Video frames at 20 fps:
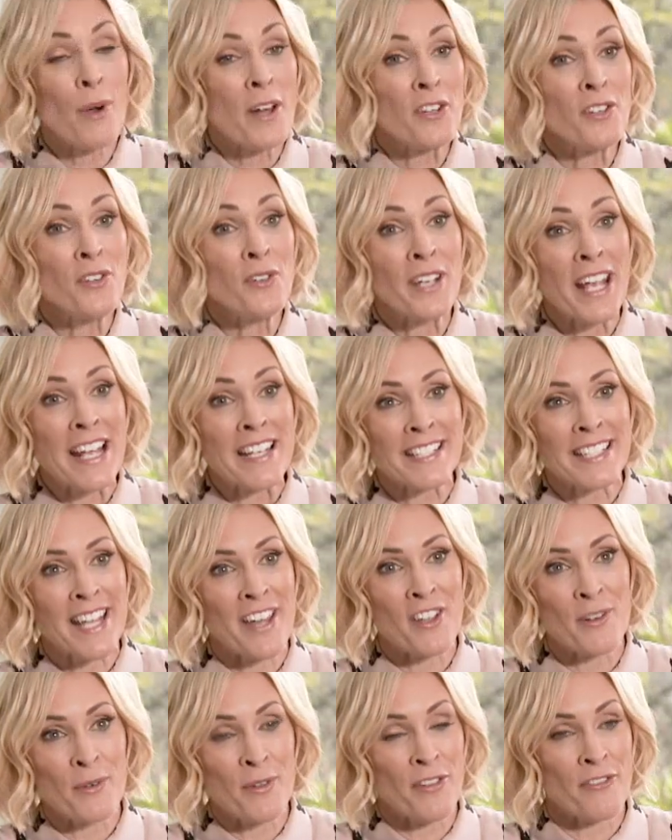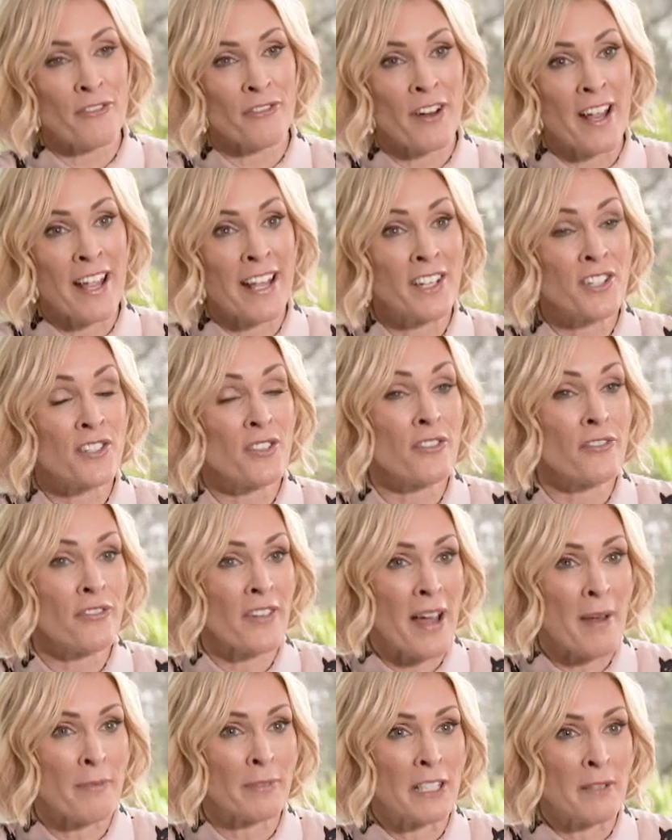Why don't you get together with a friend or a
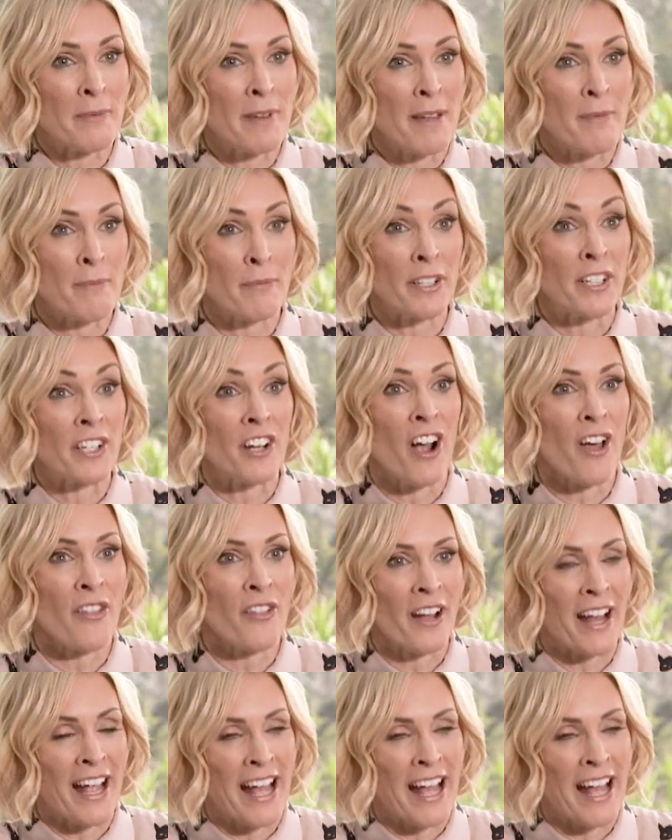family member, your other